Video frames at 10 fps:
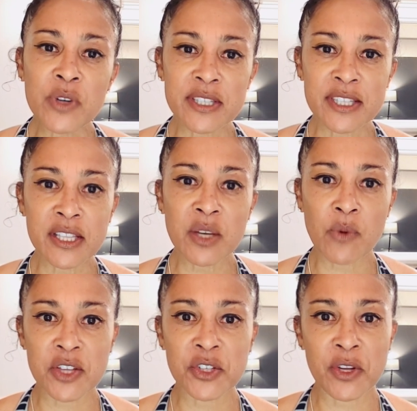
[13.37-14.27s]
recently
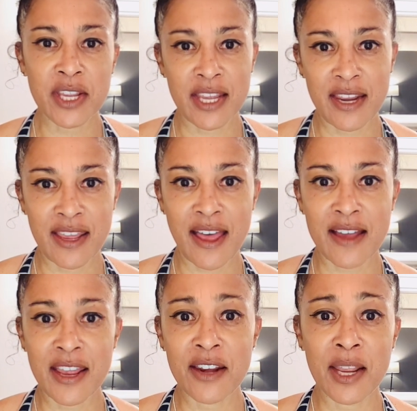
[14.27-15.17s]
rescued a kitty
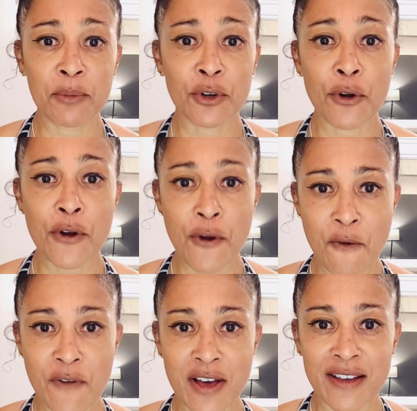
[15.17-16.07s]
cat and named her
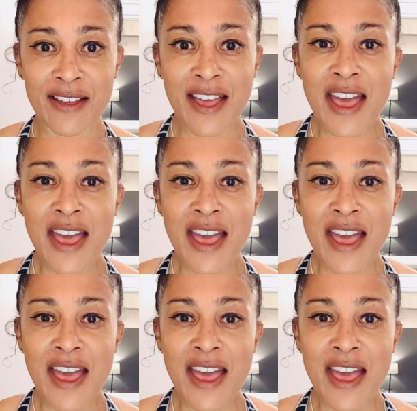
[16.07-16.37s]
Nova